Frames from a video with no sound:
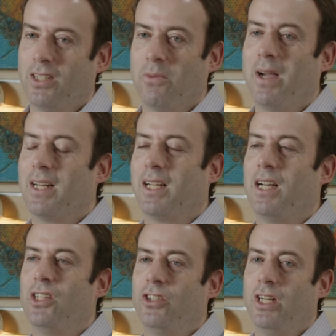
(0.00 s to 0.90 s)
your
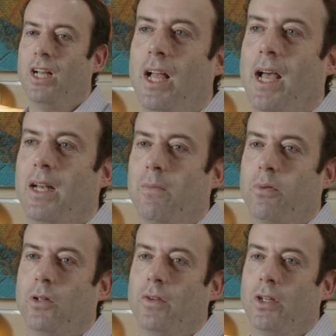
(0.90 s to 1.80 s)
mitochondria and
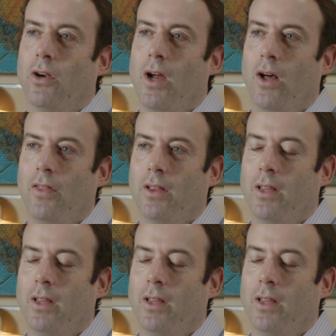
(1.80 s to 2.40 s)
improving your health and